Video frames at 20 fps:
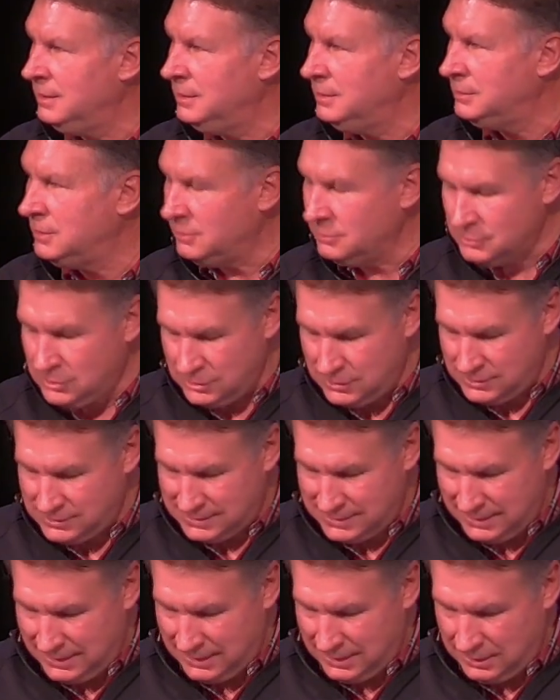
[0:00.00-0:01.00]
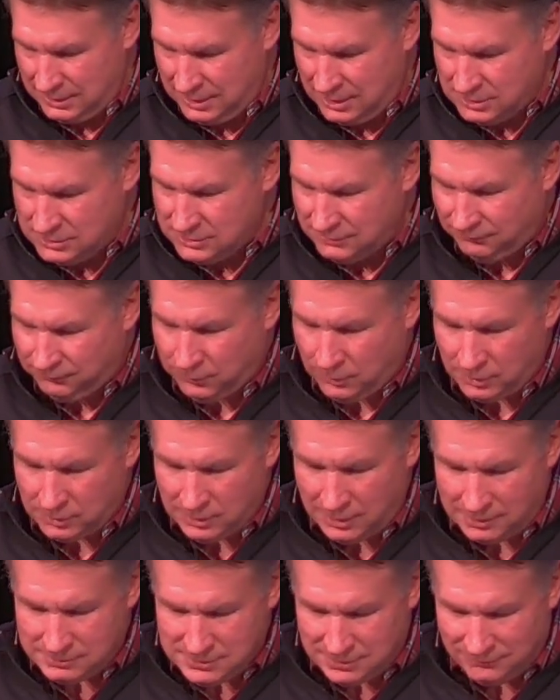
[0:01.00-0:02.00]
Don't you see it? Here's the fourth
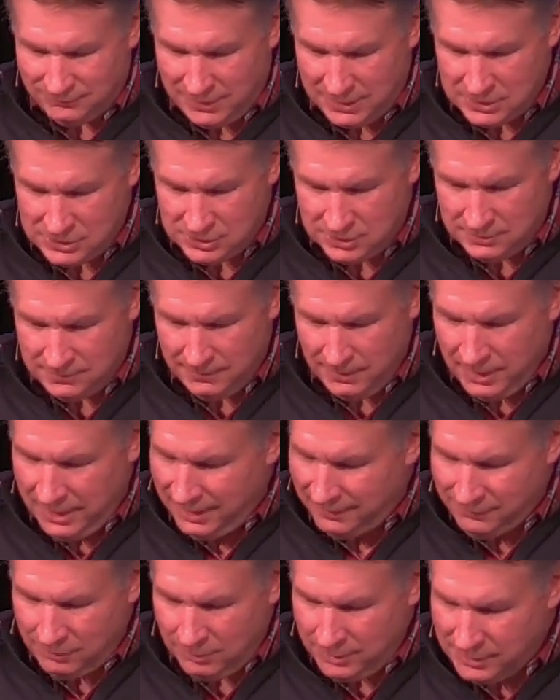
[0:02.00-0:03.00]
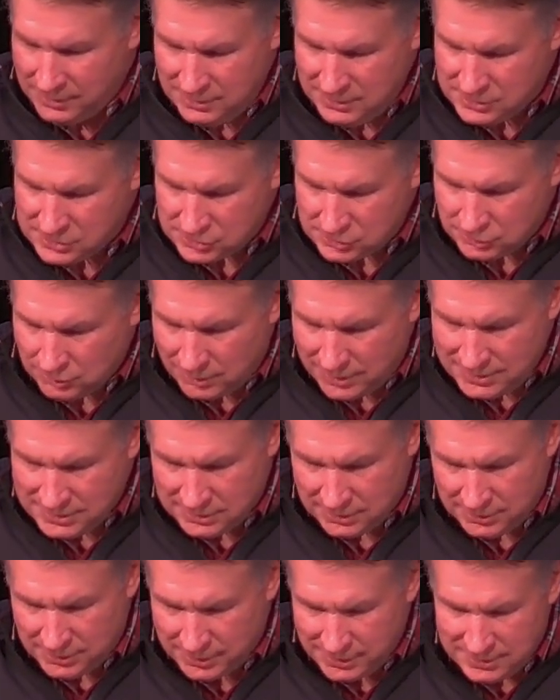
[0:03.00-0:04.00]
observation. Everyone in this story is
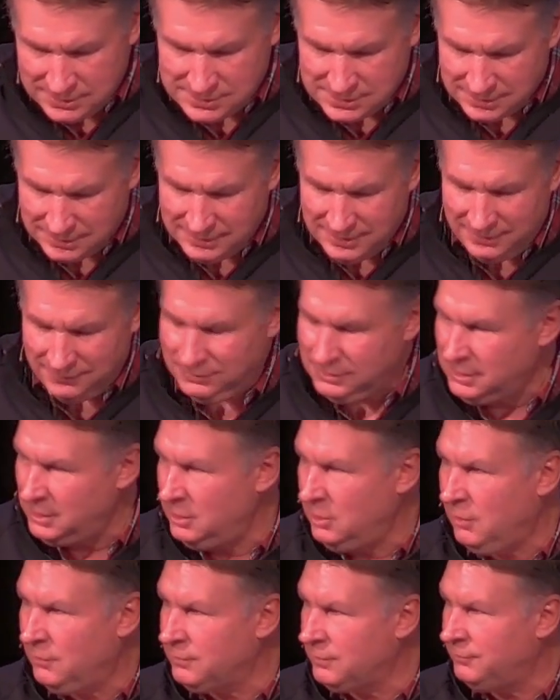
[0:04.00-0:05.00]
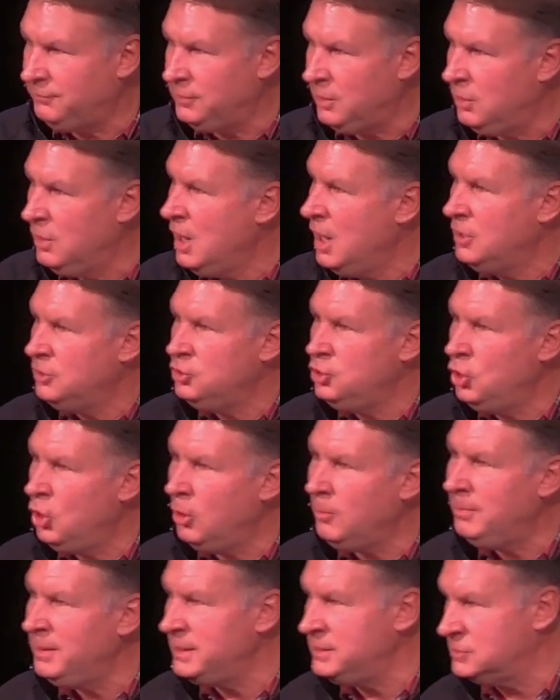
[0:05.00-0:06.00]
learning to live in the overflow.
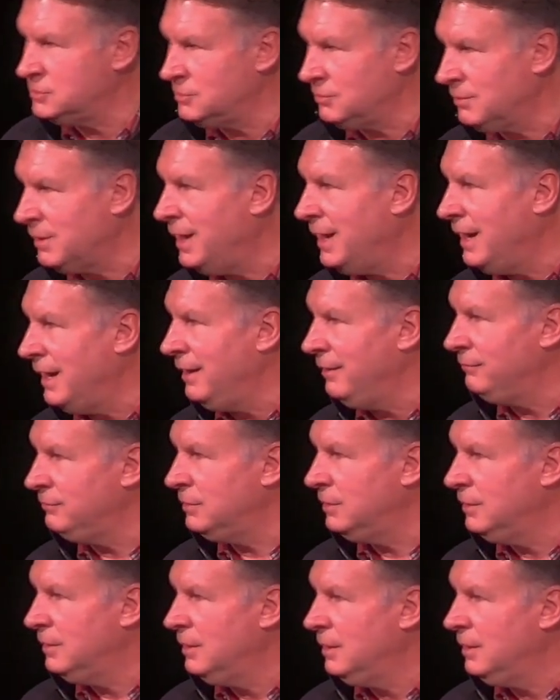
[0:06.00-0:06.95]
Nobody's arrived.